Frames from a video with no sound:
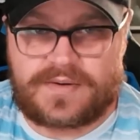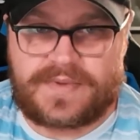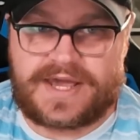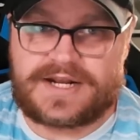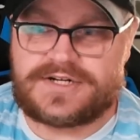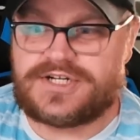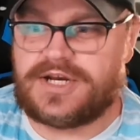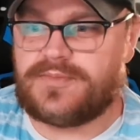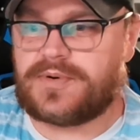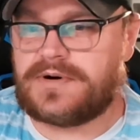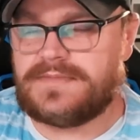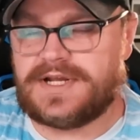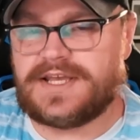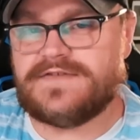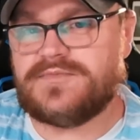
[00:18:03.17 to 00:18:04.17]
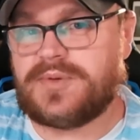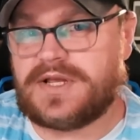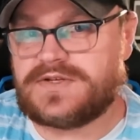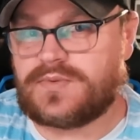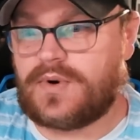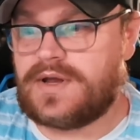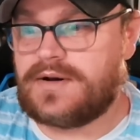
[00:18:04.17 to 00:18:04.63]
mana cheaper, and it gives
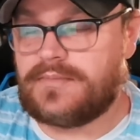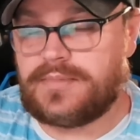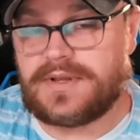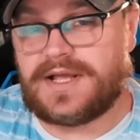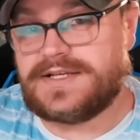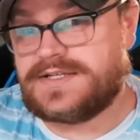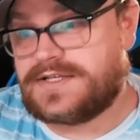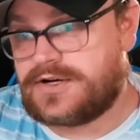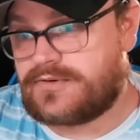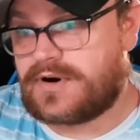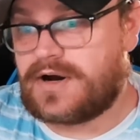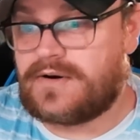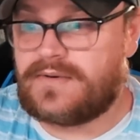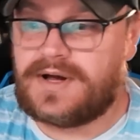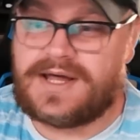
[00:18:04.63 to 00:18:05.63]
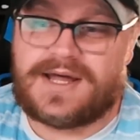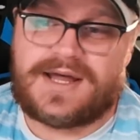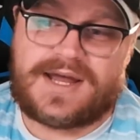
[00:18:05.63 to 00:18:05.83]
+1/+0.